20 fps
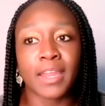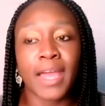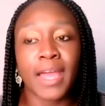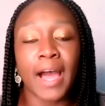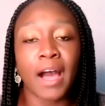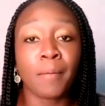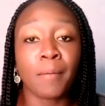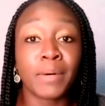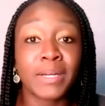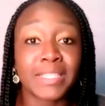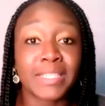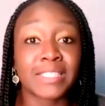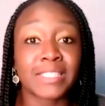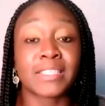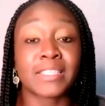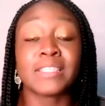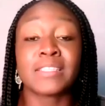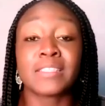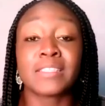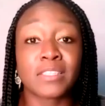how much
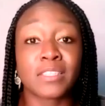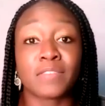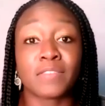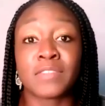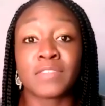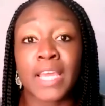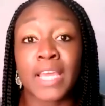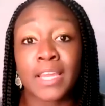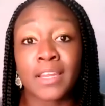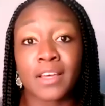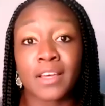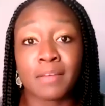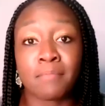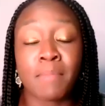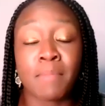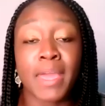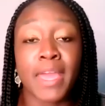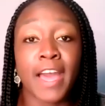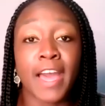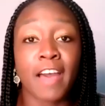sensitive data
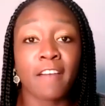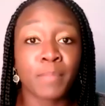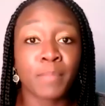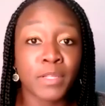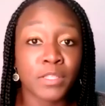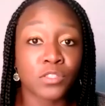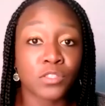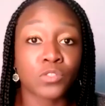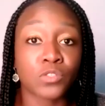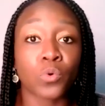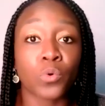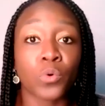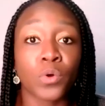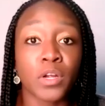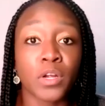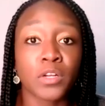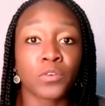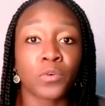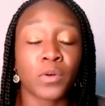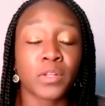may have been
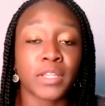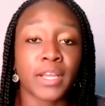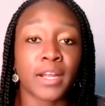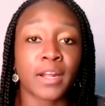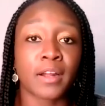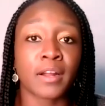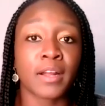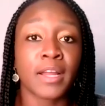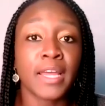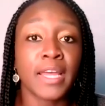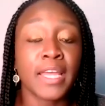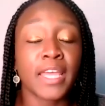stored on their